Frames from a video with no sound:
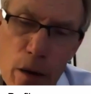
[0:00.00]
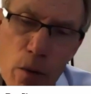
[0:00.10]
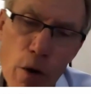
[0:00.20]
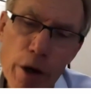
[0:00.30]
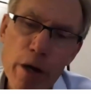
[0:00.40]

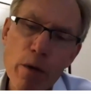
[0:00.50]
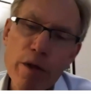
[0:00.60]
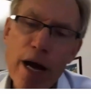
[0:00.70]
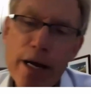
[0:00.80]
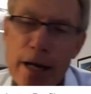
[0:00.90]
working
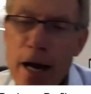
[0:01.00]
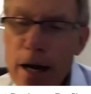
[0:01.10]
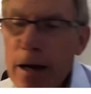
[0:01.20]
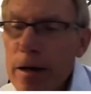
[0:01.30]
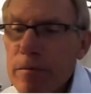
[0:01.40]
with
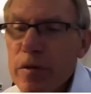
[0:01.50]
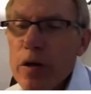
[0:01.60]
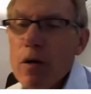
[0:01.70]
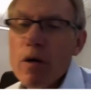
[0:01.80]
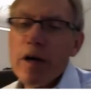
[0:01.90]
IDOT on,
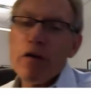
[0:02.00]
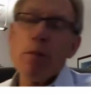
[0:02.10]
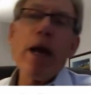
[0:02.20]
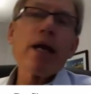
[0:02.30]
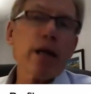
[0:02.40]

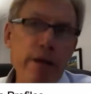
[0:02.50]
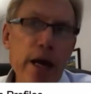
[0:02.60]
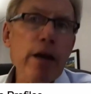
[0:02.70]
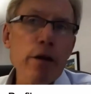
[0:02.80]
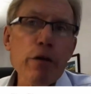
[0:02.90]
expanding
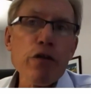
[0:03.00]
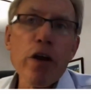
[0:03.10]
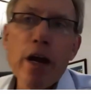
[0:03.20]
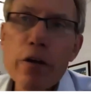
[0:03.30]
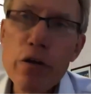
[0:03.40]
that
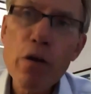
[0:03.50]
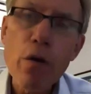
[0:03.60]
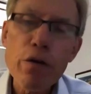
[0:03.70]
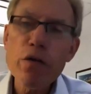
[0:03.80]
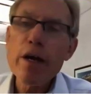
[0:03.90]
interchange. And of
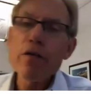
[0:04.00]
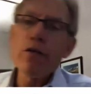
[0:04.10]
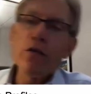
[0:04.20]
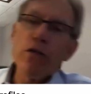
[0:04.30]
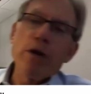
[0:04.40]
course, that's
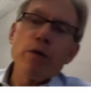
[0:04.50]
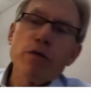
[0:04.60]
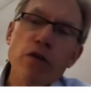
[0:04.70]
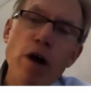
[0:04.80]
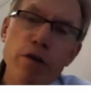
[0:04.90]
the secret
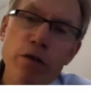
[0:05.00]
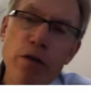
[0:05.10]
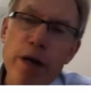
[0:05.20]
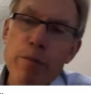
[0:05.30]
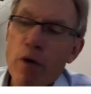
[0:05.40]
sauce
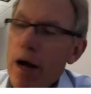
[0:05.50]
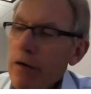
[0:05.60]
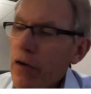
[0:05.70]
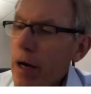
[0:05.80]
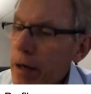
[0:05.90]
to that
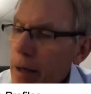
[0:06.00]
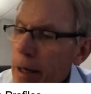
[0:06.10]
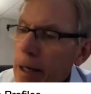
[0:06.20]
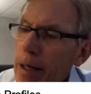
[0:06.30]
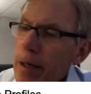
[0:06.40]
project.
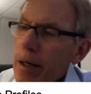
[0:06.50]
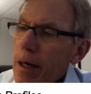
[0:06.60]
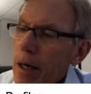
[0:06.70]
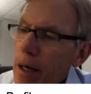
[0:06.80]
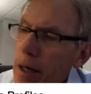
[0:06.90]

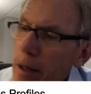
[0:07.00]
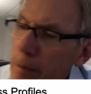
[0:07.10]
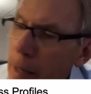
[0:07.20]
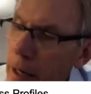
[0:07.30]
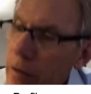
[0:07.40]

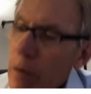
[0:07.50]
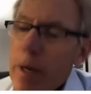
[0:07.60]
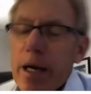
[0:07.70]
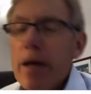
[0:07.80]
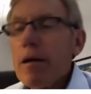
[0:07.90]
And they're
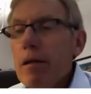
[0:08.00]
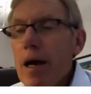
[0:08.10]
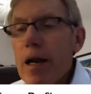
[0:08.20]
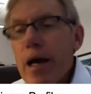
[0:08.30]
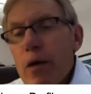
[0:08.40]
making a
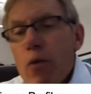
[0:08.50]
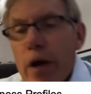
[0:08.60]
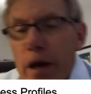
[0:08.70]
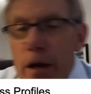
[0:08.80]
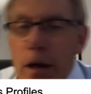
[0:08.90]
lot of
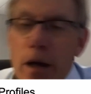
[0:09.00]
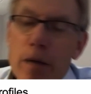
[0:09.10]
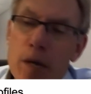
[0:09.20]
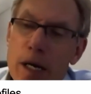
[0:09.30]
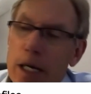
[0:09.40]
headway.
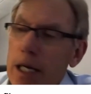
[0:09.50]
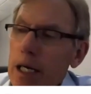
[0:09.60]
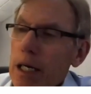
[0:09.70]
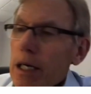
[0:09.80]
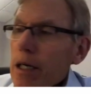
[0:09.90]

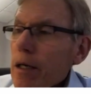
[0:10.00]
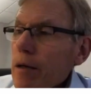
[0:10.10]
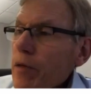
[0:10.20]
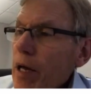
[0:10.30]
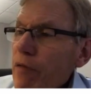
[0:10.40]

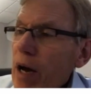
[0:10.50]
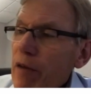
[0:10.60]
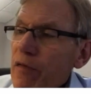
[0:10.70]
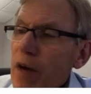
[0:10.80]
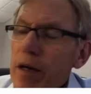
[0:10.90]
They've
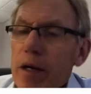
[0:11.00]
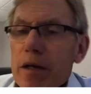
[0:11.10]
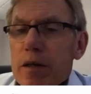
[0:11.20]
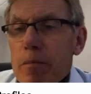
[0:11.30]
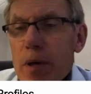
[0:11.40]
got
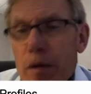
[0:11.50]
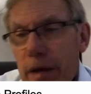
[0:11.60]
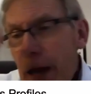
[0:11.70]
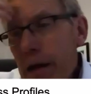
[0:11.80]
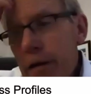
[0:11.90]
funding to build
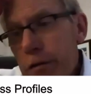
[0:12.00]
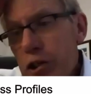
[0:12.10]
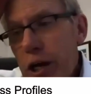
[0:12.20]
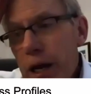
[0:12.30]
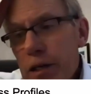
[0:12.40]
that
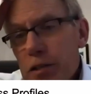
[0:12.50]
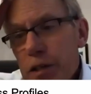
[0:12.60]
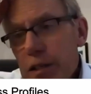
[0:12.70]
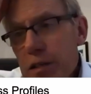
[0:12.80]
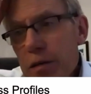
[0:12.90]
interchange.
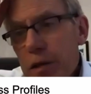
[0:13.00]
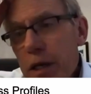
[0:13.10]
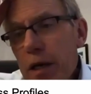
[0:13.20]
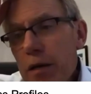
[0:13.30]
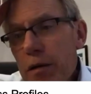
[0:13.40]
They still
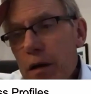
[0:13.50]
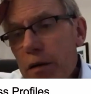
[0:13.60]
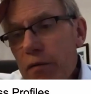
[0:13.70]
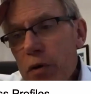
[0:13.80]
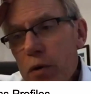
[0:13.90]
need
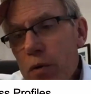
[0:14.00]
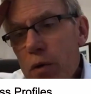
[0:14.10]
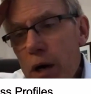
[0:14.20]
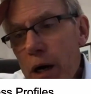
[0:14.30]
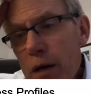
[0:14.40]
a
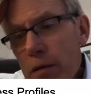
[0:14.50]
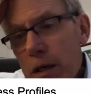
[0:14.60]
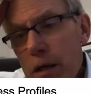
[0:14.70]
few